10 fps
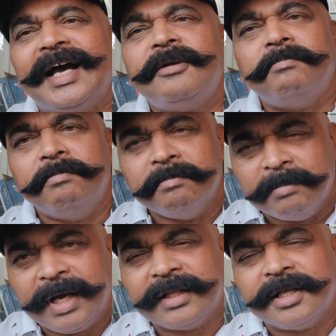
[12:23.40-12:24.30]
and
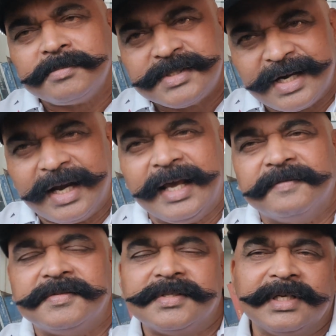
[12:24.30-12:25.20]
make them
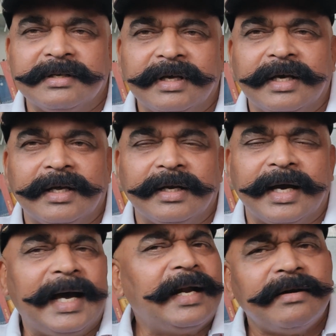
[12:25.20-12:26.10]
slaves in the
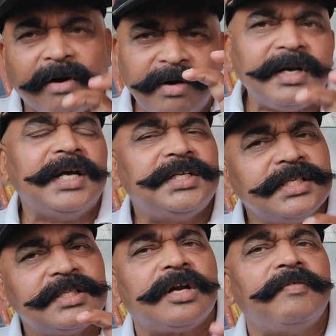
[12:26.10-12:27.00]
area. And all
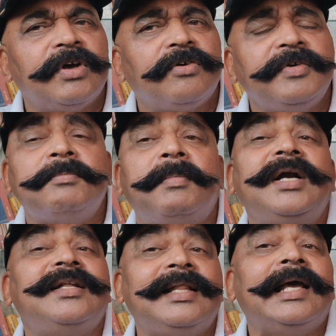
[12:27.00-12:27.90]
nations are aware of it,
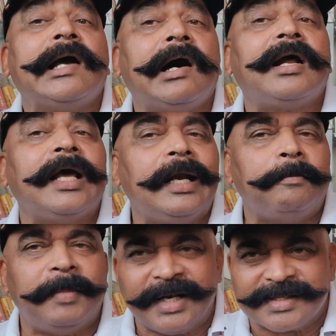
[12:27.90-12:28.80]
but they are
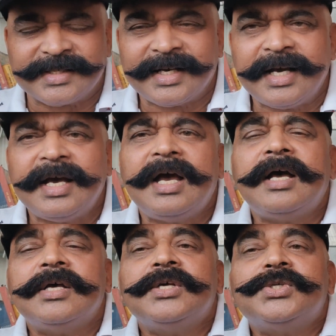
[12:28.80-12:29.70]
helpless.
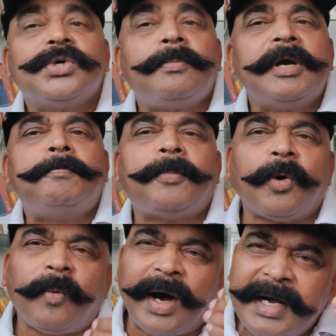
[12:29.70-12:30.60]
So by
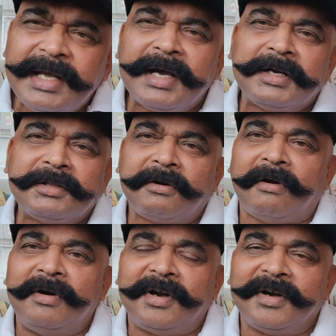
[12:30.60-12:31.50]
providing another
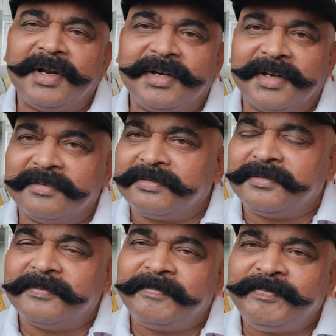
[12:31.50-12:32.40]

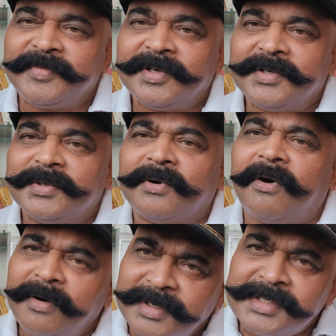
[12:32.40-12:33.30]
alternative, to
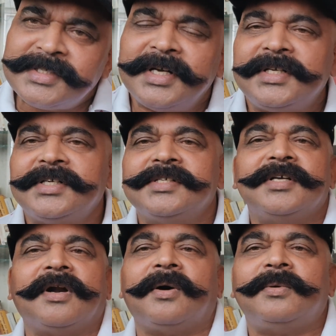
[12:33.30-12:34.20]
all these
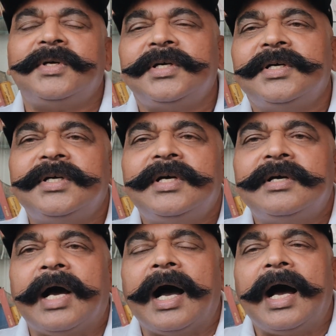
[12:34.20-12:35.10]
nations around,
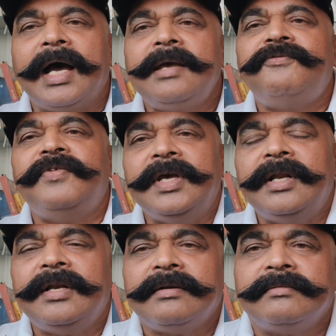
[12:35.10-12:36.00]
I
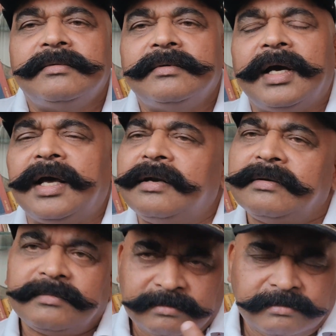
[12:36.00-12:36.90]
feel, and